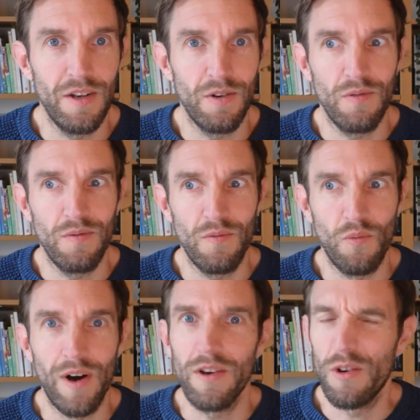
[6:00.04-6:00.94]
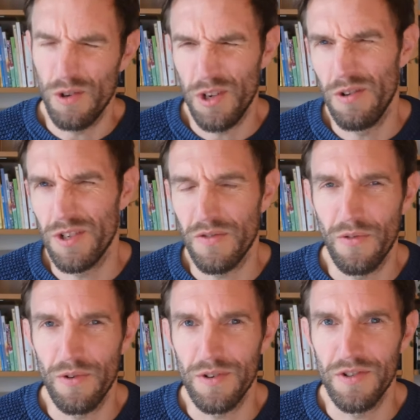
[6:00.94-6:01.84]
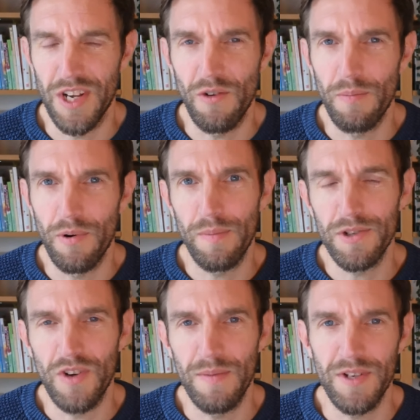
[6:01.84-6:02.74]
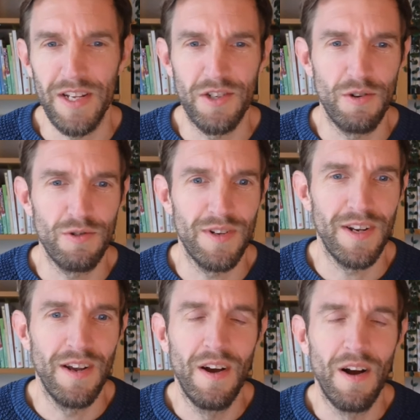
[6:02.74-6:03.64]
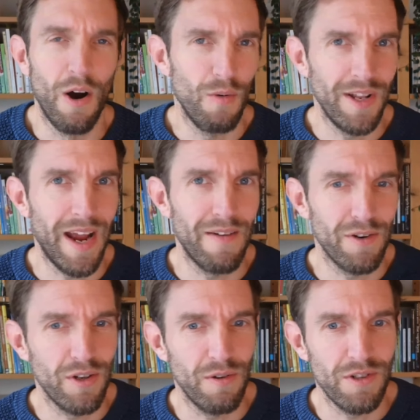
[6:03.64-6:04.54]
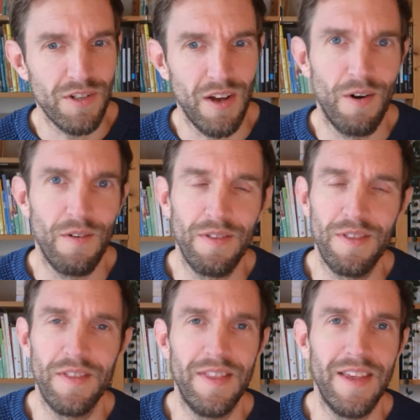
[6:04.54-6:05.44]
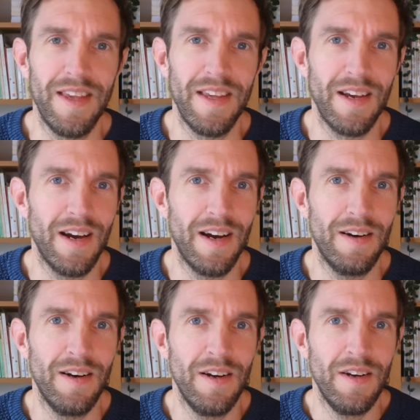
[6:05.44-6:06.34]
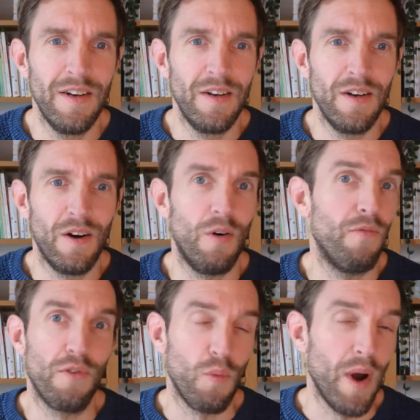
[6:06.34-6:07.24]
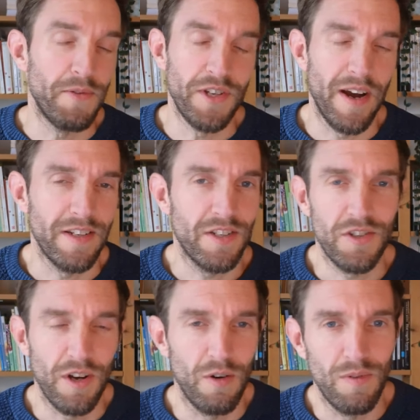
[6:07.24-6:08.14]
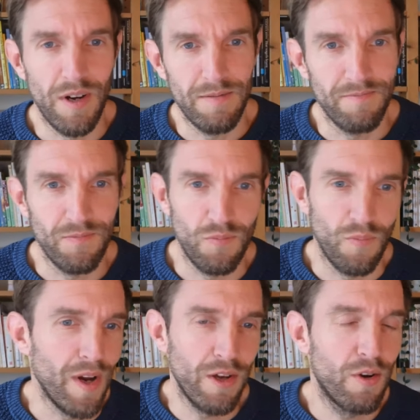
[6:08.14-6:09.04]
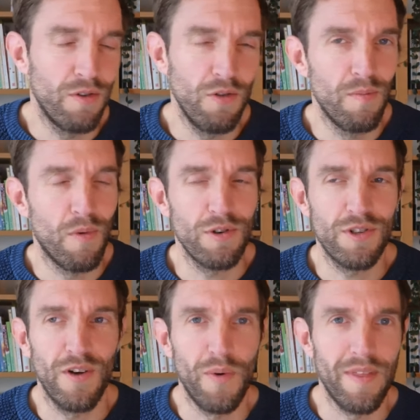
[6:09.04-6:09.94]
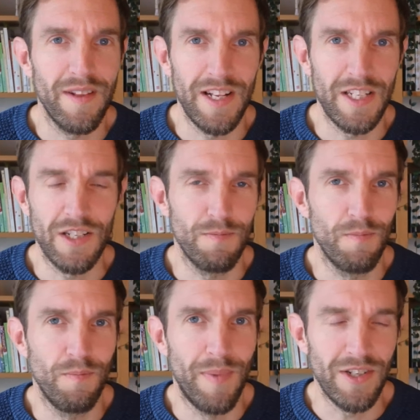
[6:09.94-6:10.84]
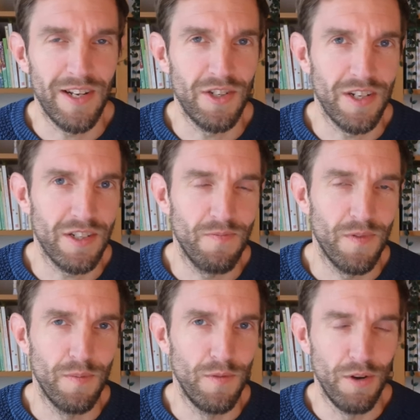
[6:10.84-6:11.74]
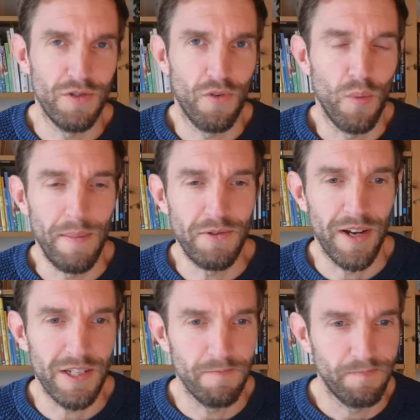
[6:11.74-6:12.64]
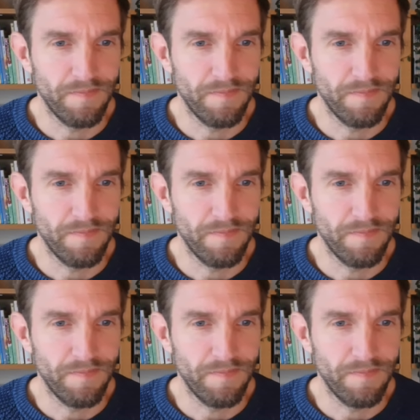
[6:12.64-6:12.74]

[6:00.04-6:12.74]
you while you could use it for general purpose scripts, it's usually only ever used on the uh, on, for websites. So um, while you could do more stuff with it, it's, it's basically just used for websites.